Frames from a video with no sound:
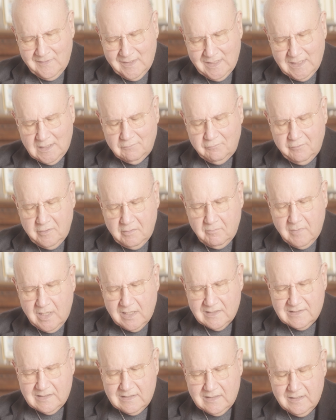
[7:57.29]
that we
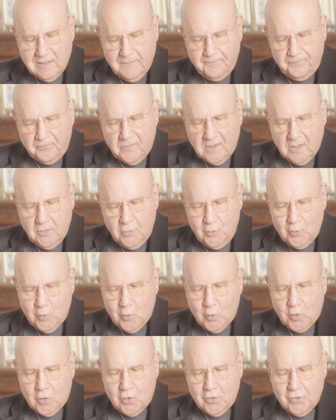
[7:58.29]
must
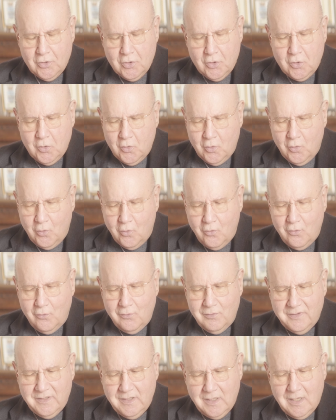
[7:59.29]
look
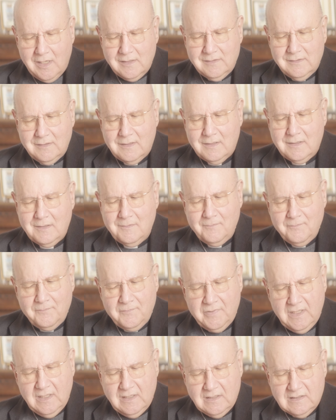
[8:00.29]
all the other
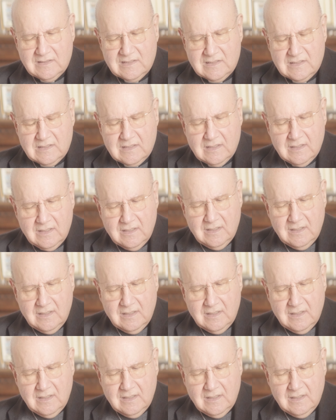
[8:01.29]
beings,